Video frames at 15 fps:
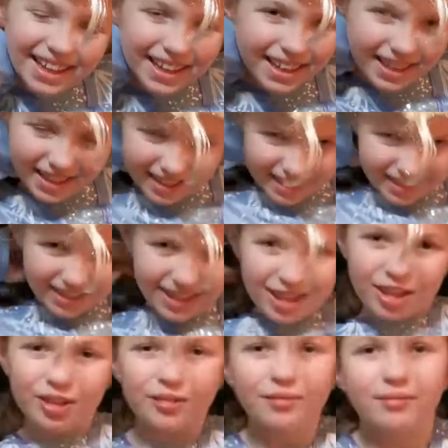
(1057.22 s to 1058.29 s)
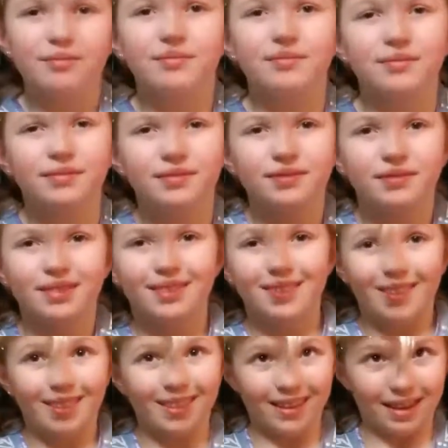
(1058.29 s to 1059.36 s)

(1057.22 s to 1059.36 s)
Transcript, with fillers: I know, man alive, I haven't shaved yet,